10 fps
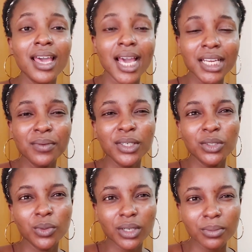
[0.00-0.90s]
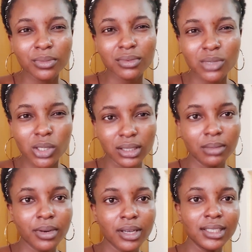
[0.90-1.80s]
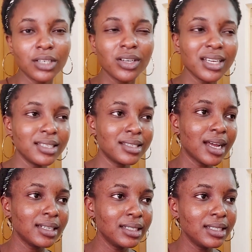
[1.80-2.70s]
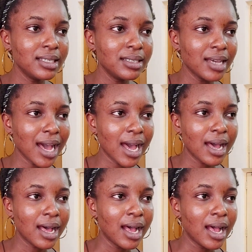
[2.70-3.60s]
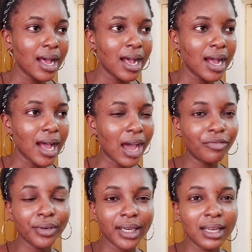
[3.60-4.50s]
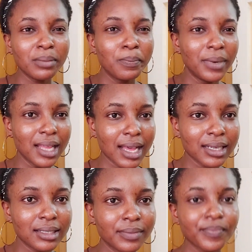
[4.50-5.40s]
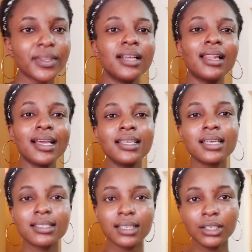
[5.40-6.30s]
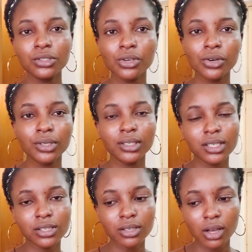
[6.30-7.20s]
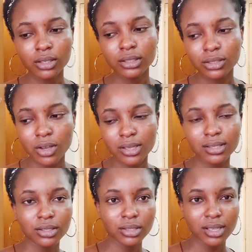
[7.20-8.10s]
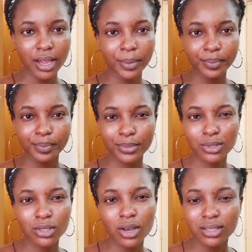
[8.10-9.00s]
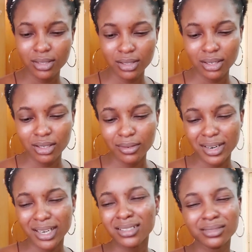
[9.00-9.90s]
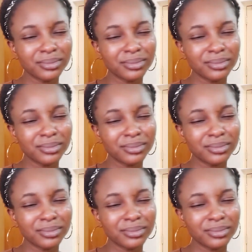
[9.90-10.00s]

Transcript: Anyway, you know what I'm talking about. They're not exactly African black. Like their skin tone is called doxy, right?